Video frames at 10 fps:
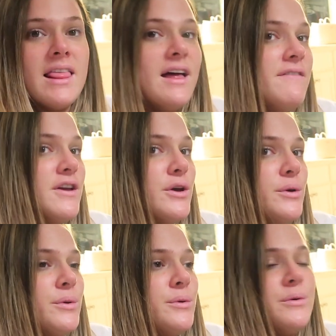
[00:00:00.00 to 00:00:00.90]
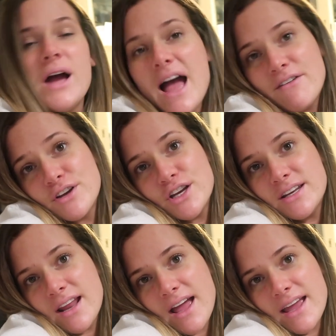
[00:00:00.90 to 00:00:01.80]
I love you. Have a good
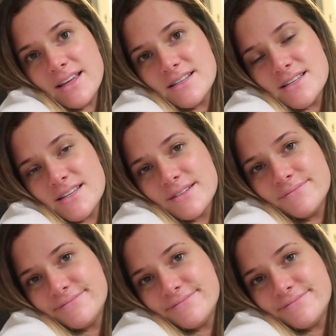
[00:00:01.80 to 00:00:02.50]
night.